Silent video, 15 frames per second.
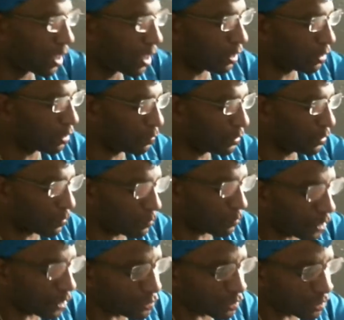I apply a little
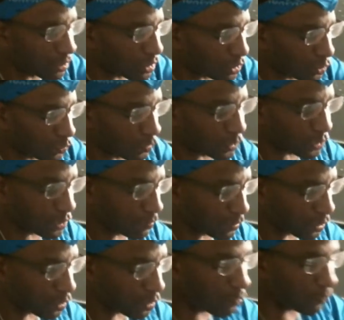bit of pressure and just
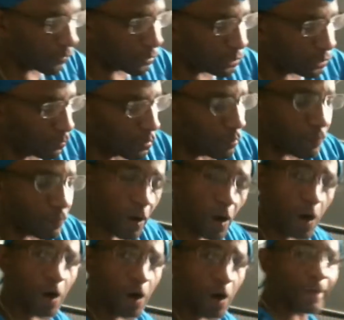switch the maneuver to
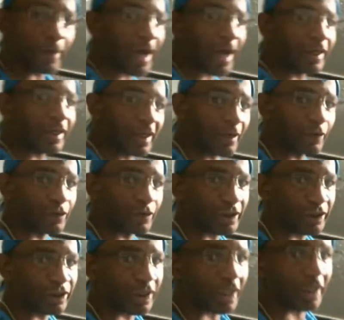move her arm back,
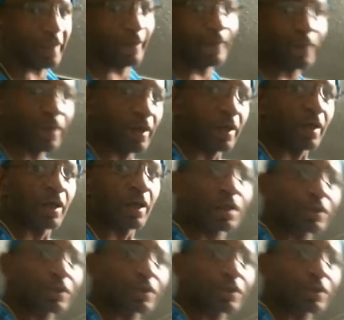now resist, Shelly.